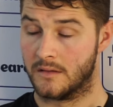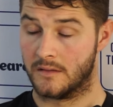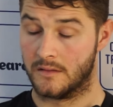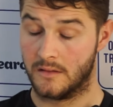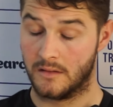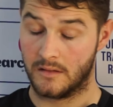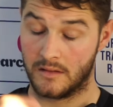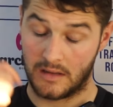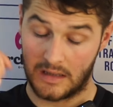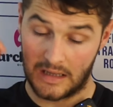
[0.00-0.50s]

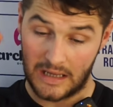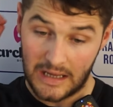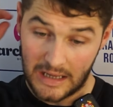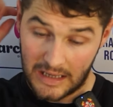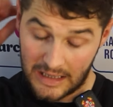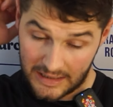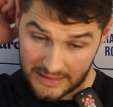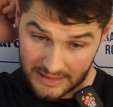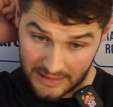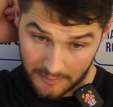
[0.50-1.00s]
No,
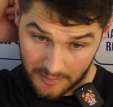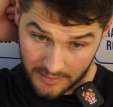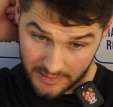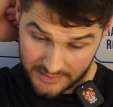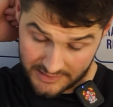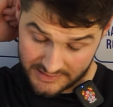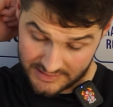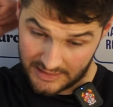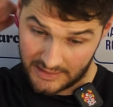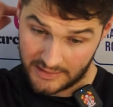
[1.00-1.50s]
I get what
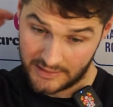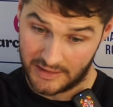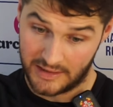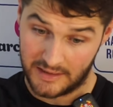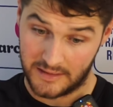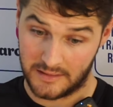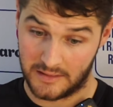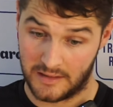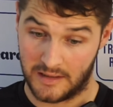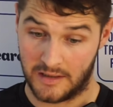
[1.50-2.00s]
you're saying,
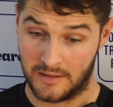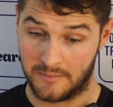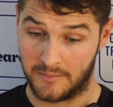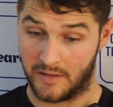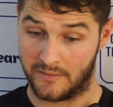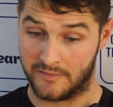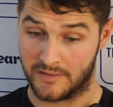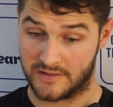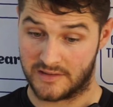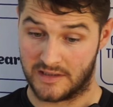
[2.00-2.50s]
yeah.
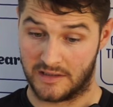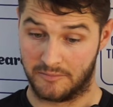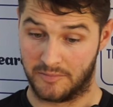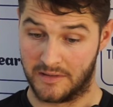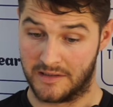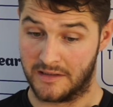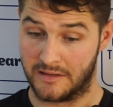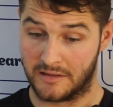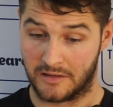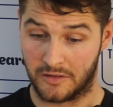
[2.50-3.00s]
Obviously,
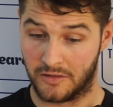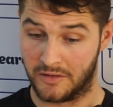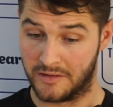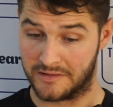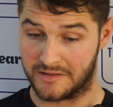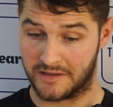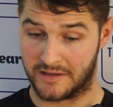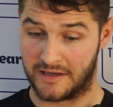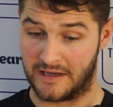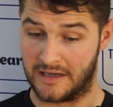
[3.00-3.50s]
we didn't go
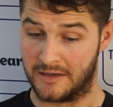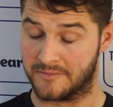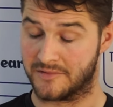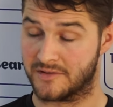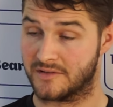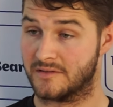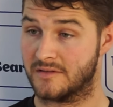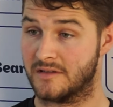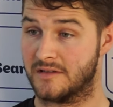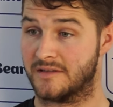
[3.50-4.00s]
into
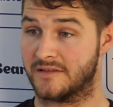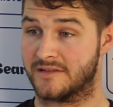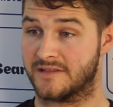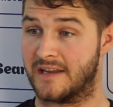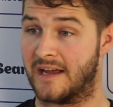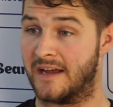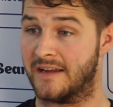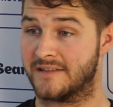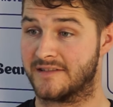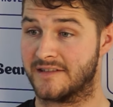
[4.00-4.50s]
games at the
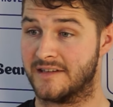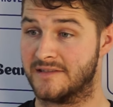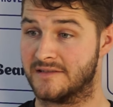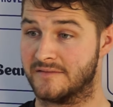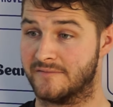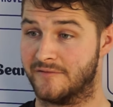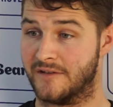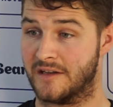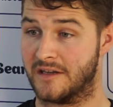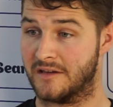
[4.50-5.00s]
start of the
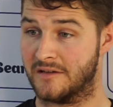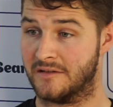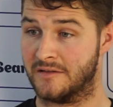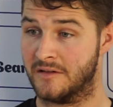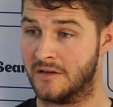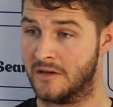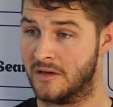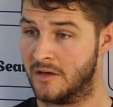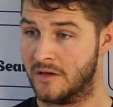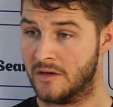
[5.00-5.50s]
season thinking
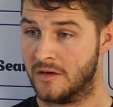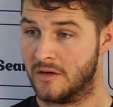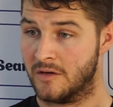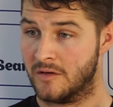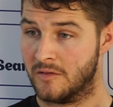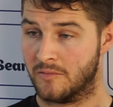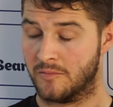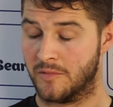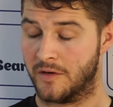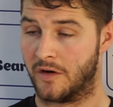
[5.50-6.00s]

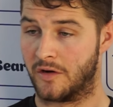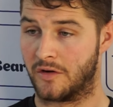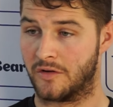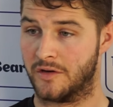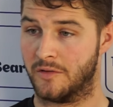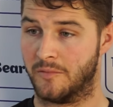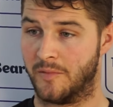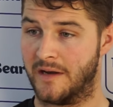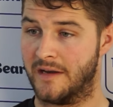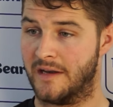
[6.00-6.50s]
we're not
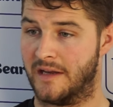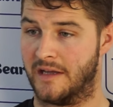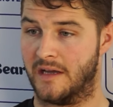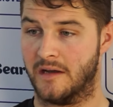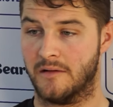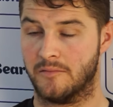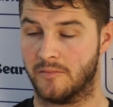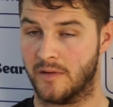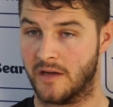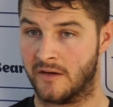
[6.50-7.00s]
going to win
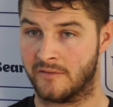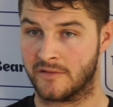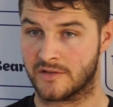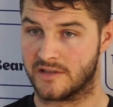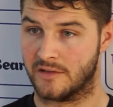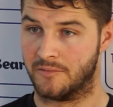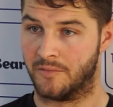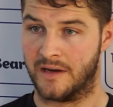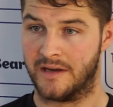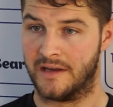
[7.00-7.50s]
here. We
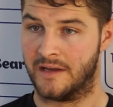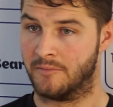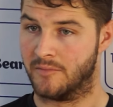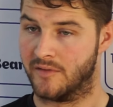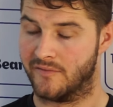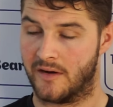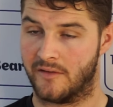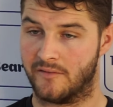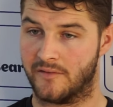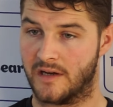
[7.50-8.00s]
obviously went in
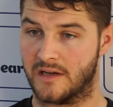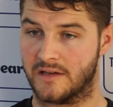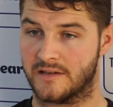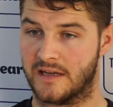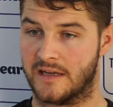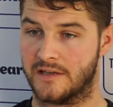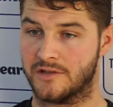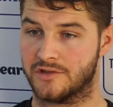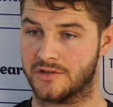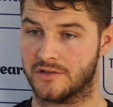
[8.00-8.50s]
with every
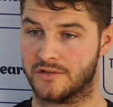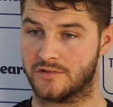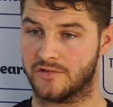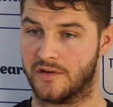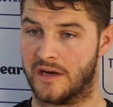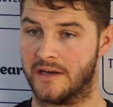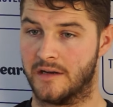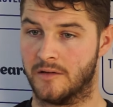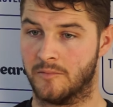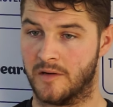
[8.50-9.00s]
intention
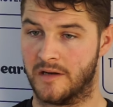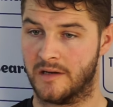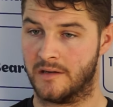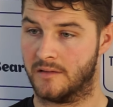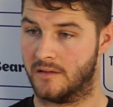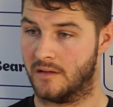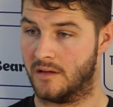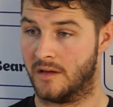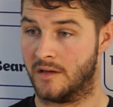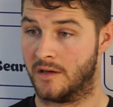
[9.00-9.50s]
trying to win
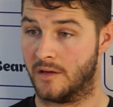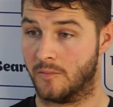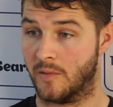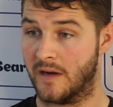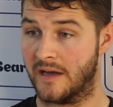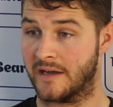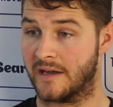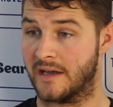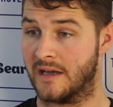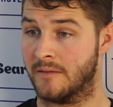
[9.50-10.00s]
an
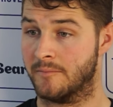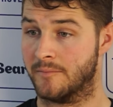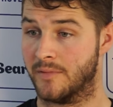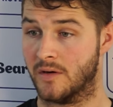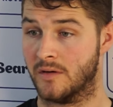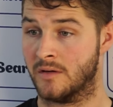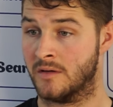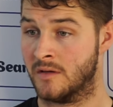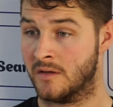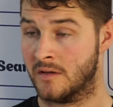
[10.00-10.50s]
away game,
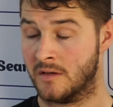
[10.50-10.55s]
but